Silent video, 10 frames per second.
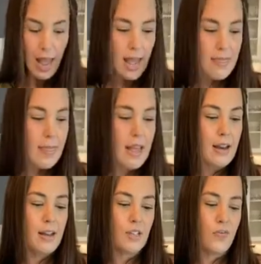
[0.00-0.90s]
And then
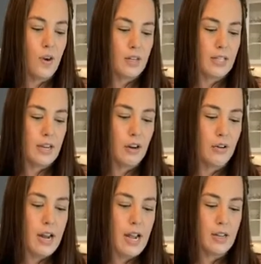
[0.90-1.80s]
as far as the
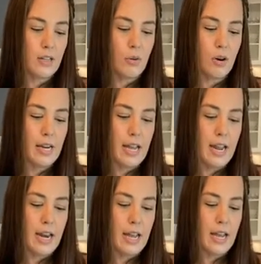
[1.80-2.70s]
ingredients,
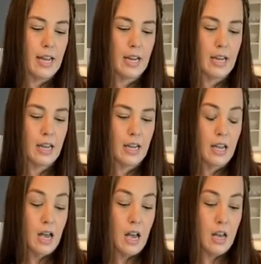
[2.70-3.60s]
organic,
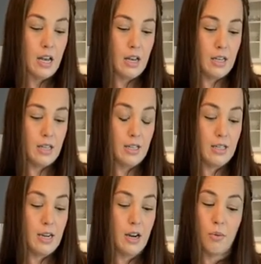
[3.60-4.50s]
let's
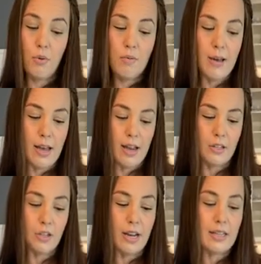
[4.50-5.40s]
see here, woo, my eyes,
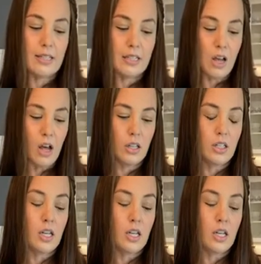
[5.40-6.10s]
you guys, salt,